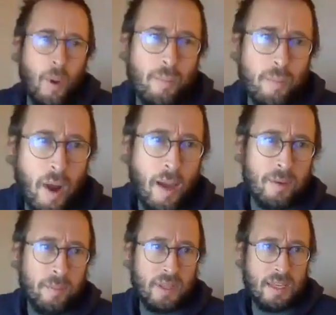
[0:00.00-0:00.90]

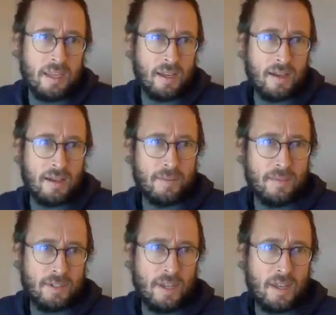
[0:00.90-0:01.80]
Probably,
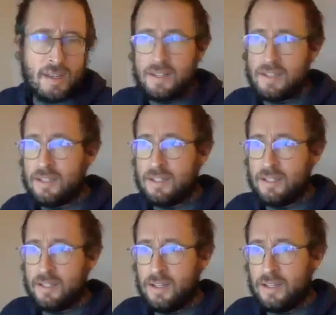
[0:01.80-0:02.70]
and
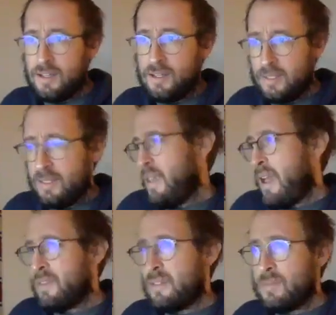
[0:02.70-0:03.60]

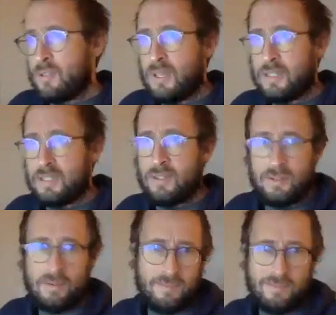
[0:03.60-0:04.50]
yeah, some tweaks
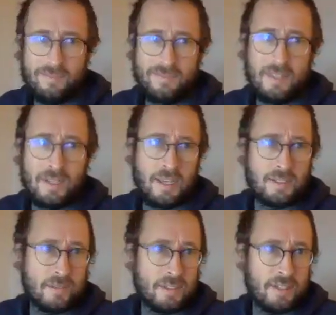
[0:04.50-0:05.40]
to the
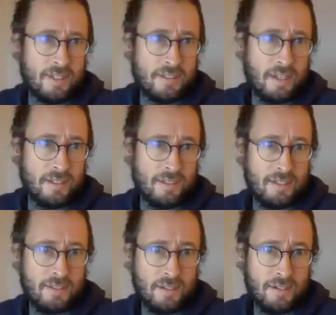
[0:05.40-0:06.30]
customizations that
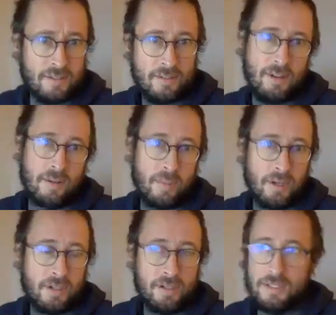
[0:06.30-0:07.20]
exist on our
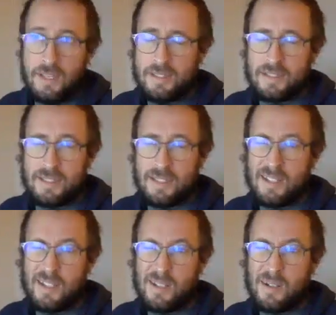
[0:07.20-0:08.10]
partner sites.
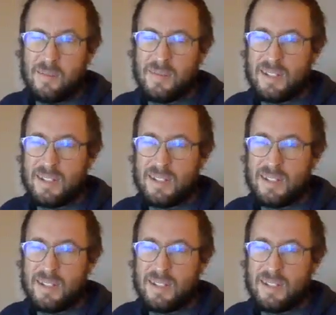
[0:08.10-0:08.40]
A